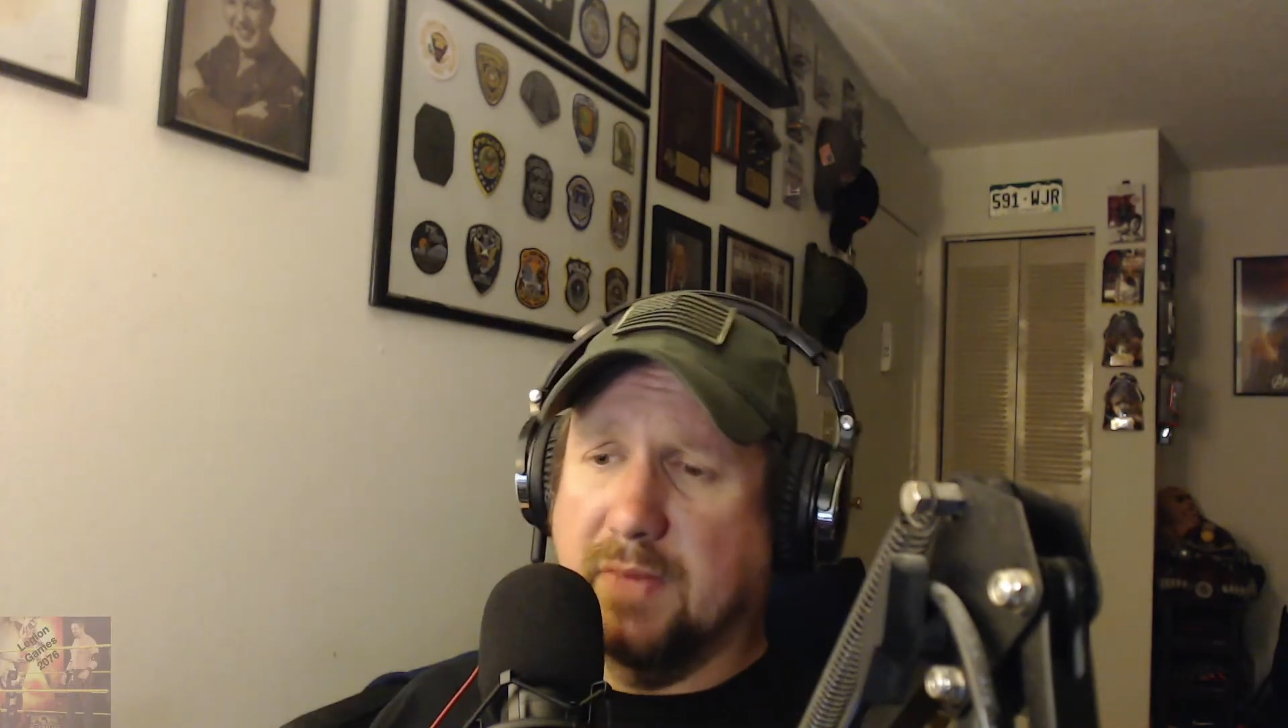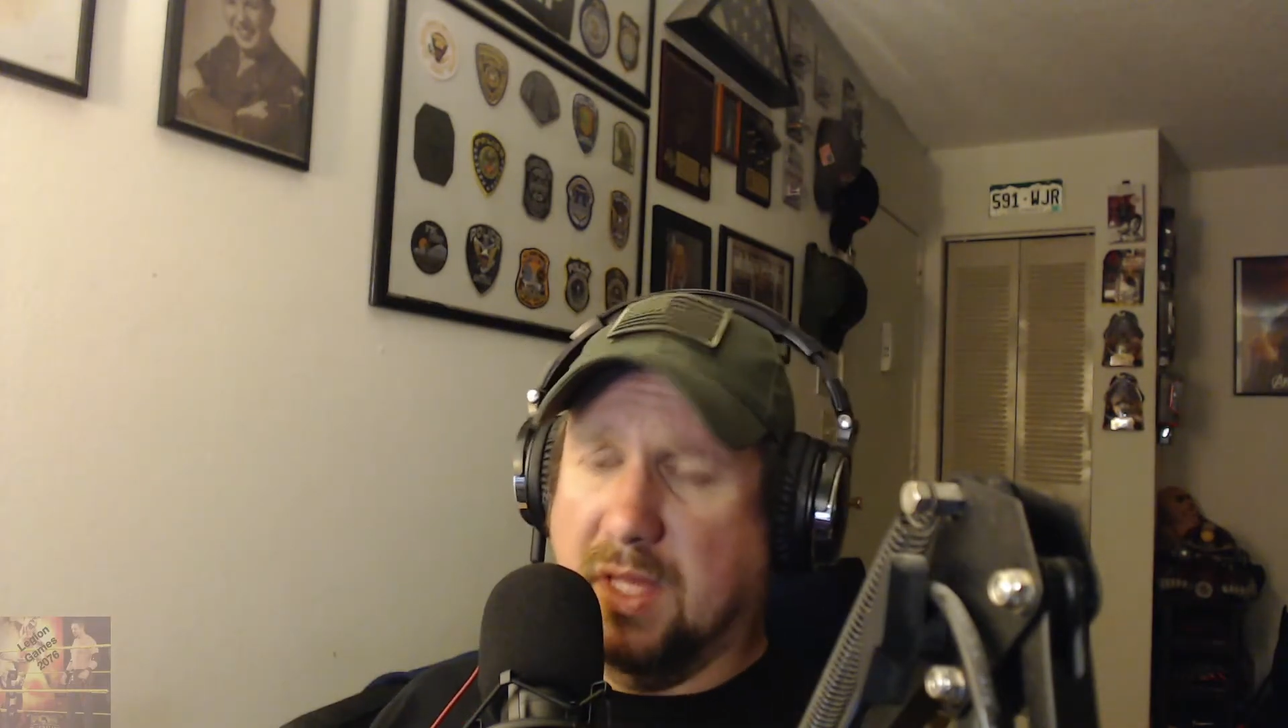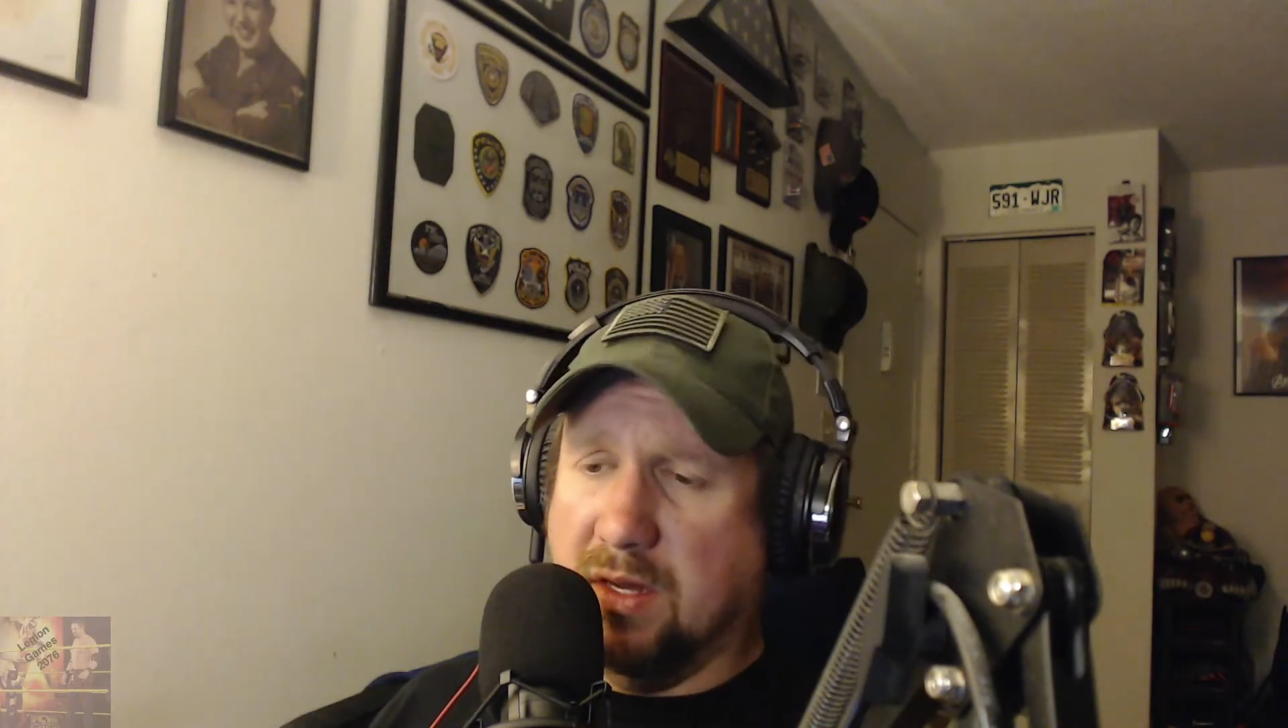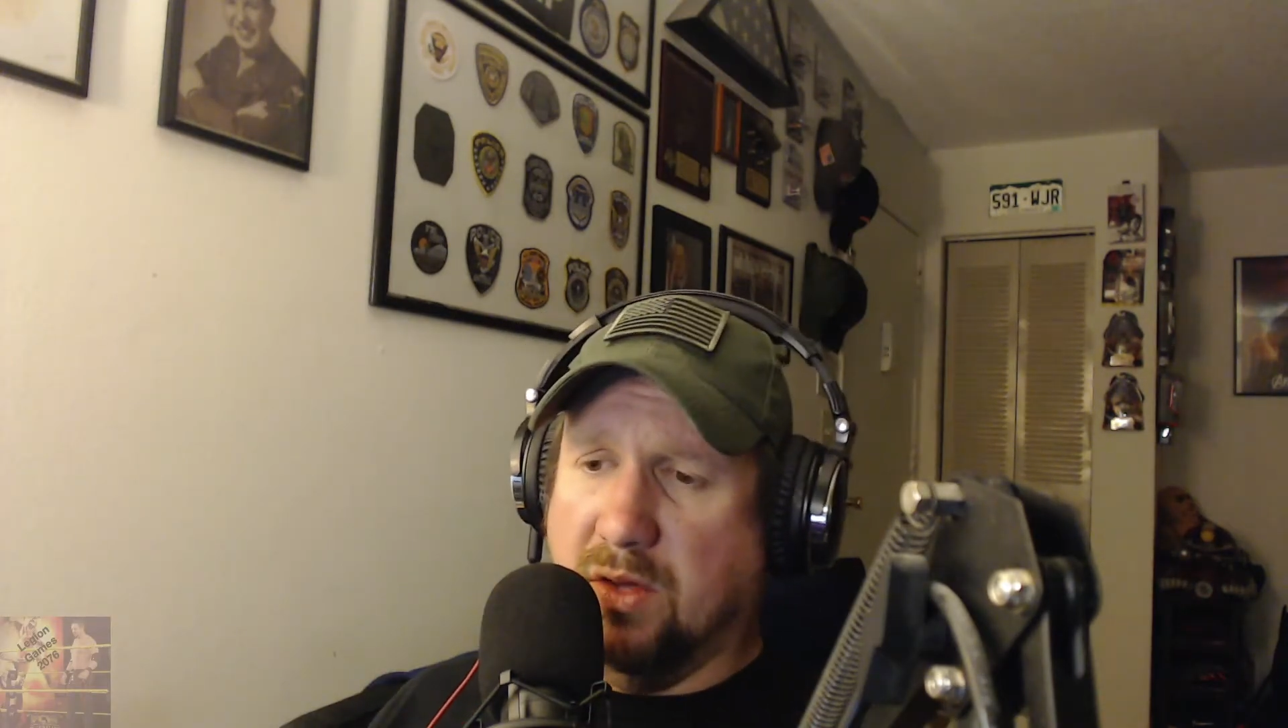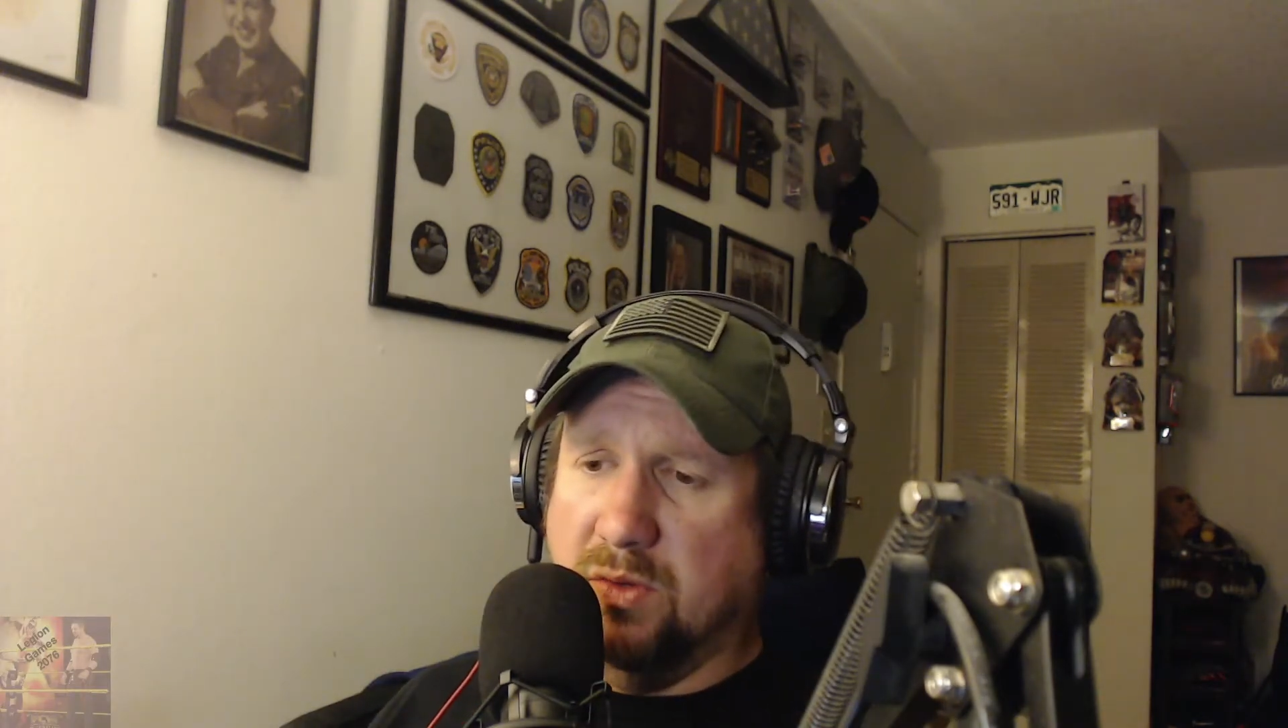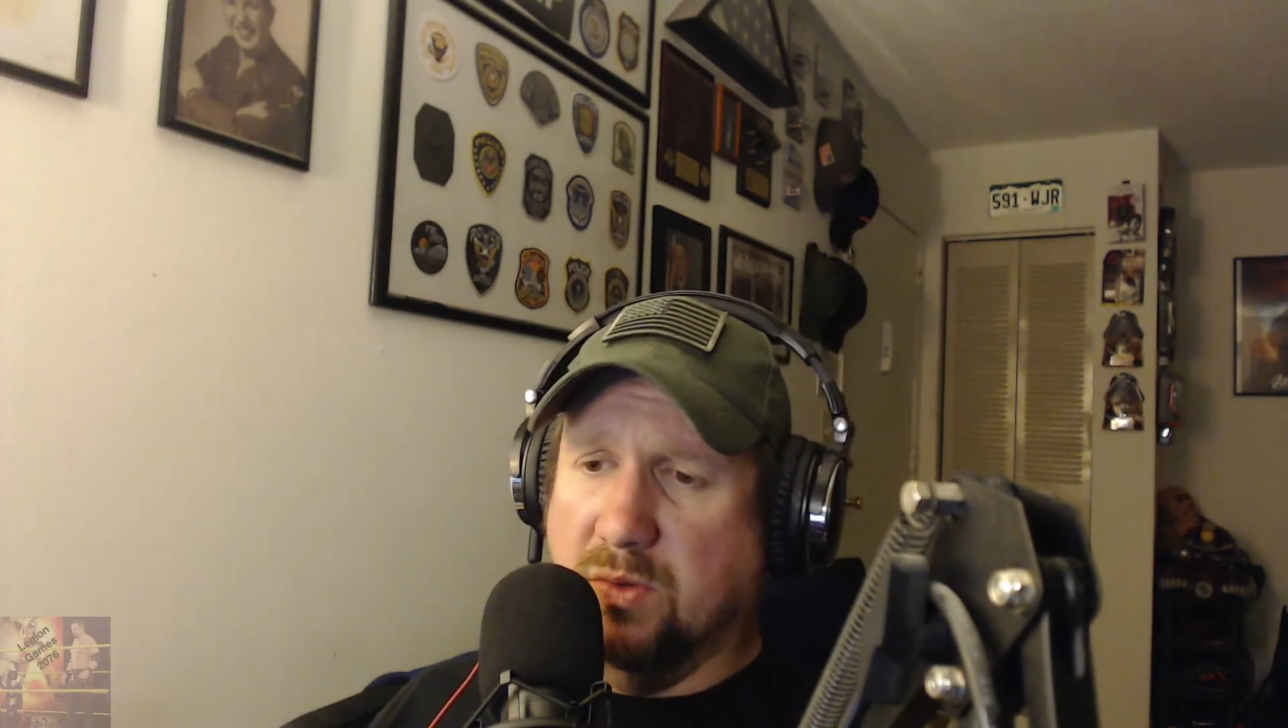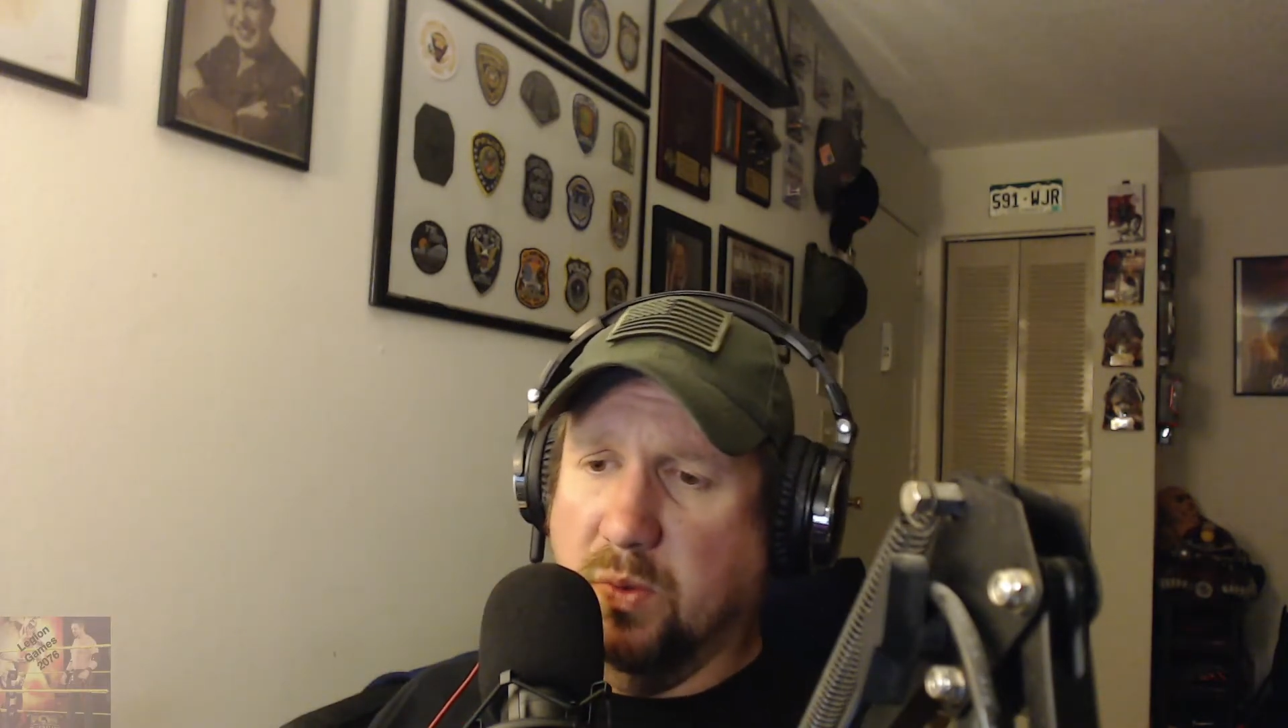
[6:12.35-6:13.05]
You know,